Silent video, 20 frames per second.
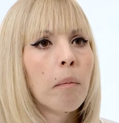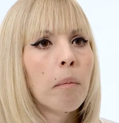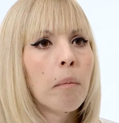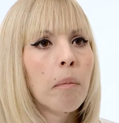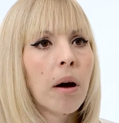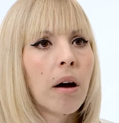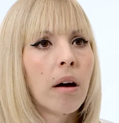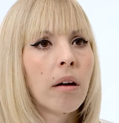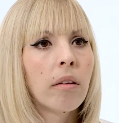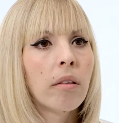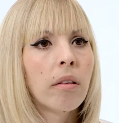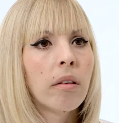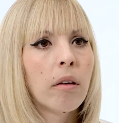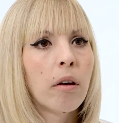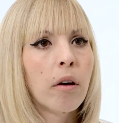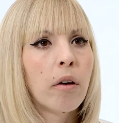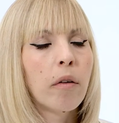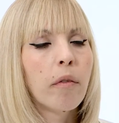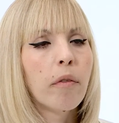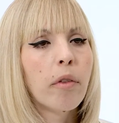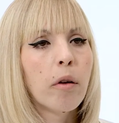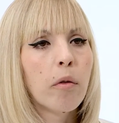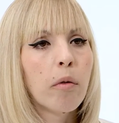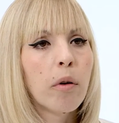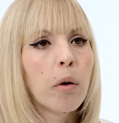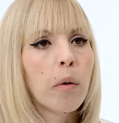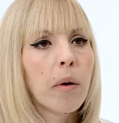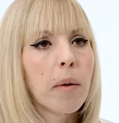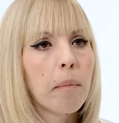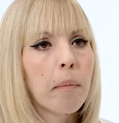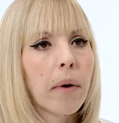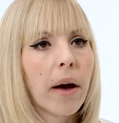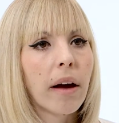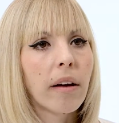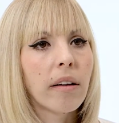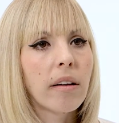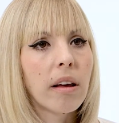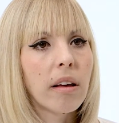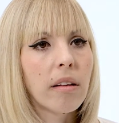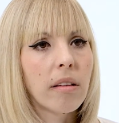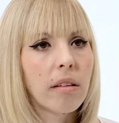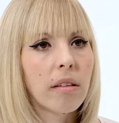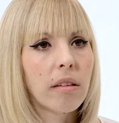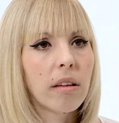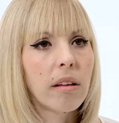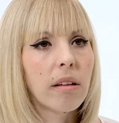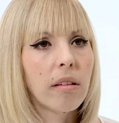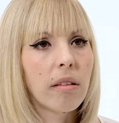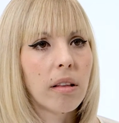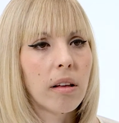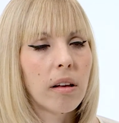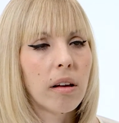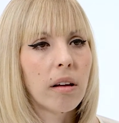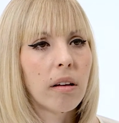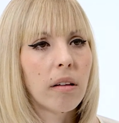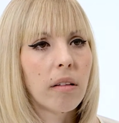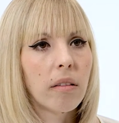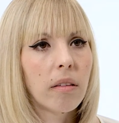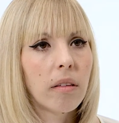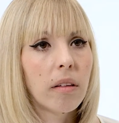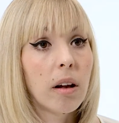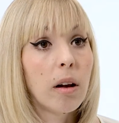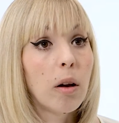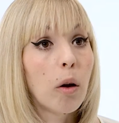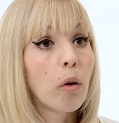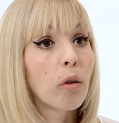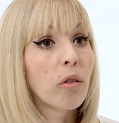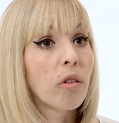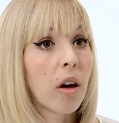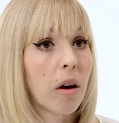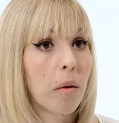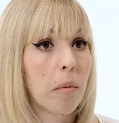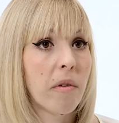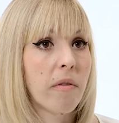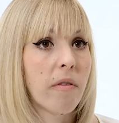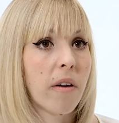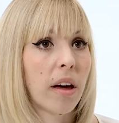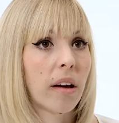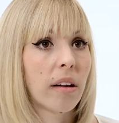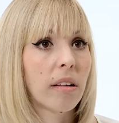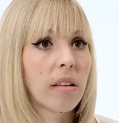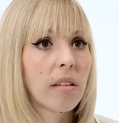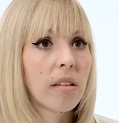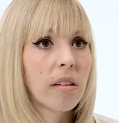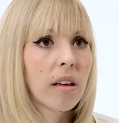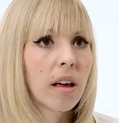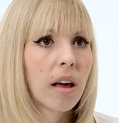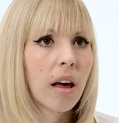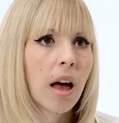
but the real impact is the long-term effects,